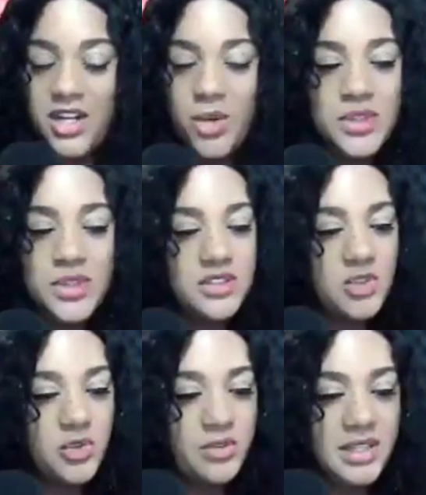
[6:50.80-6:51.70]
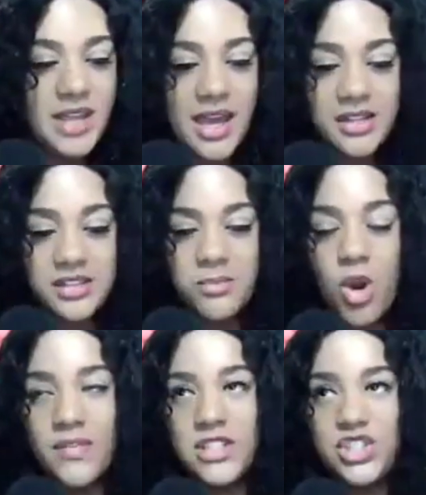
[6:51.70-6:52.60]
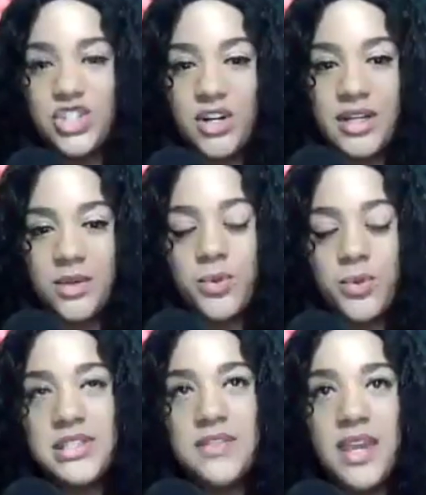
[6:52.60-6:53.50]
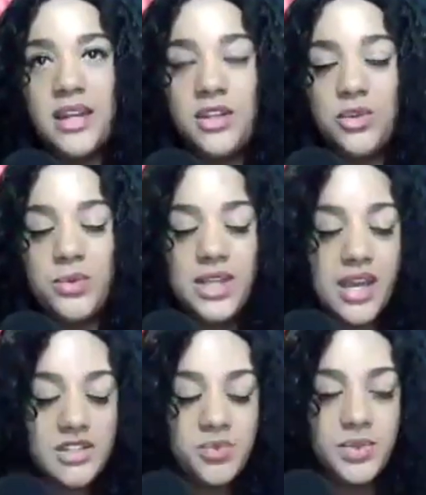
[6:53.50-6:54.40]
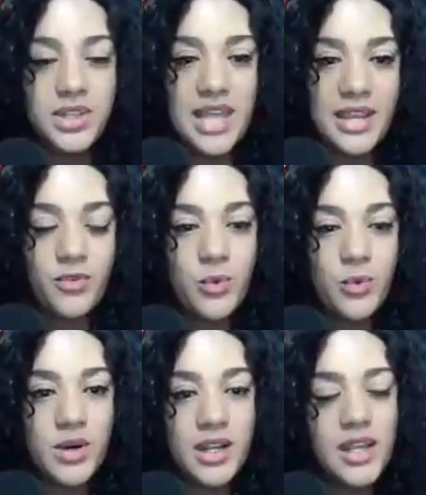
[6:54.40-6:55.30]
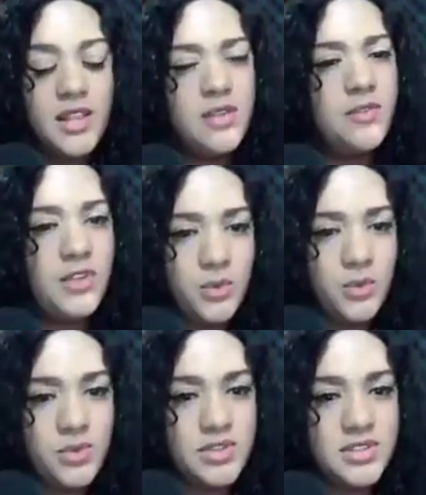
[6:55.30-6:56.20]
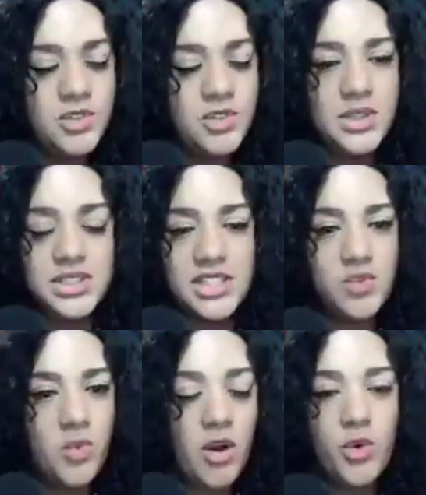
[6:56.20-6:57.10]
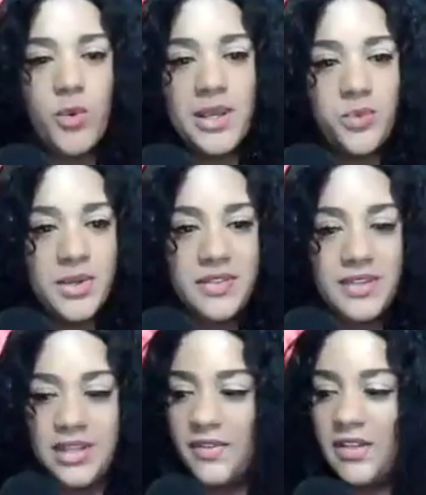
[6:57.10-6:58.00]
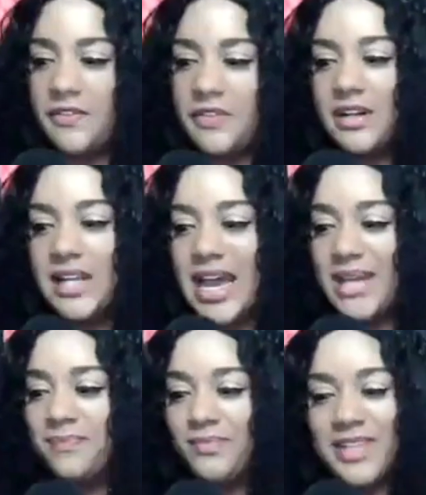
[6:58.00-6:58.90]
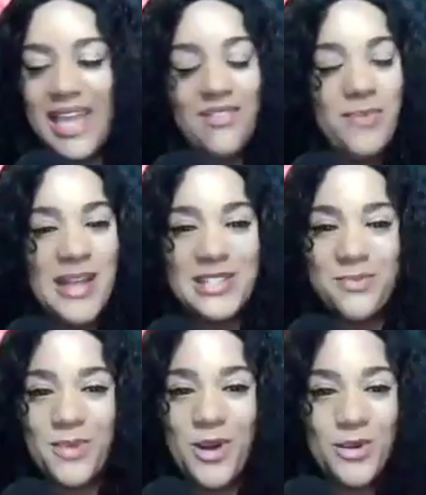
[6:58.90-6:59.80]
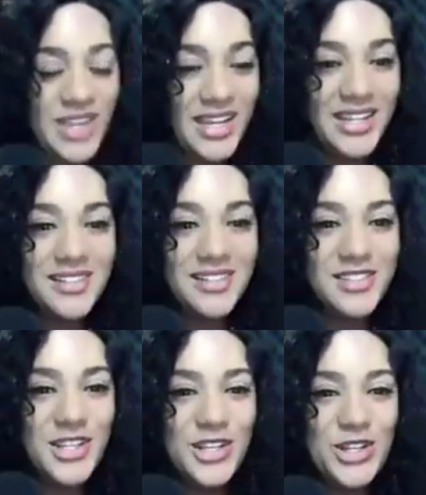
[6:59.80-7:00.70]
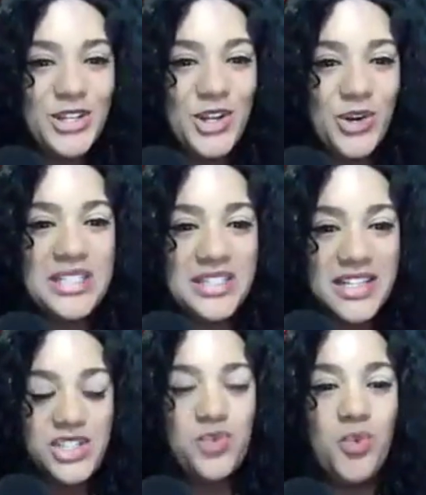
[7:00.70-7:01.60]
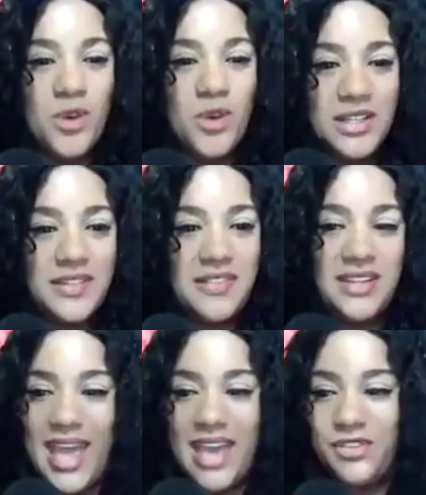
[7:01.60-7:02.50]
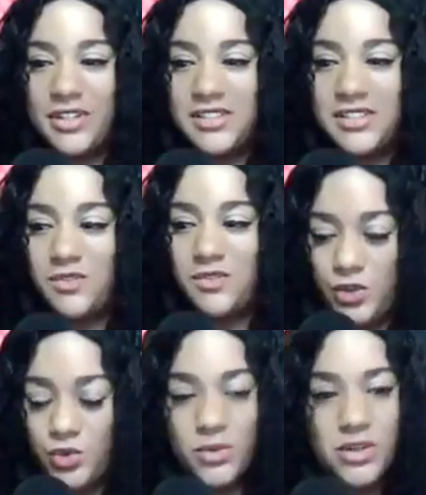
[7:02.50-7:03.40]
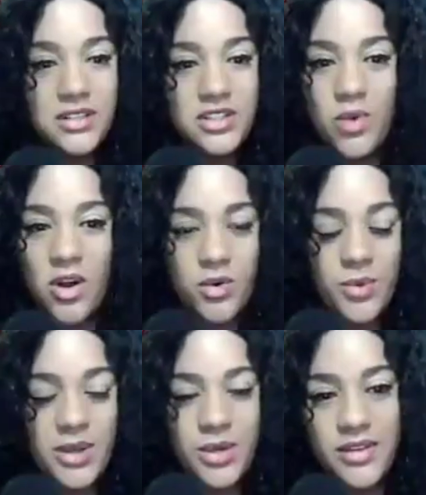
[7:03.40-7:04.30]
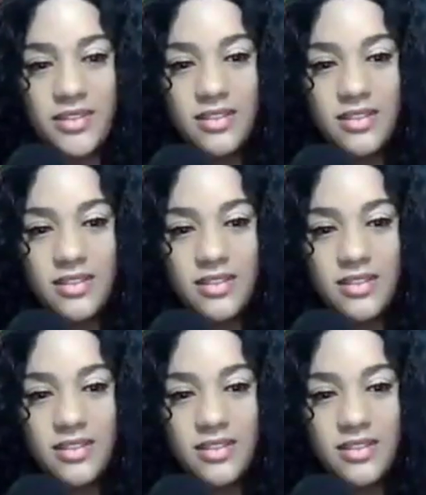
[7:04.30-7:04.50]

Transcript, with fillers: You know, with this story, Giannis, The Marvelous Journey, what is it that you and Giannis would like for the viewers to really just walk away with, even if they're not avid basketball fans? You know, what that you want the average viewer to walk away with?